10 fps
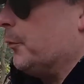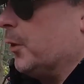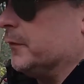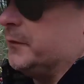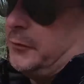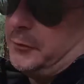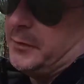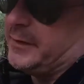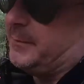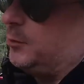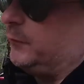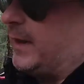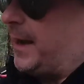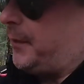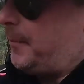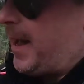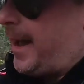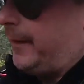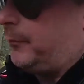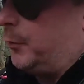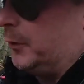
we want to do is move down the path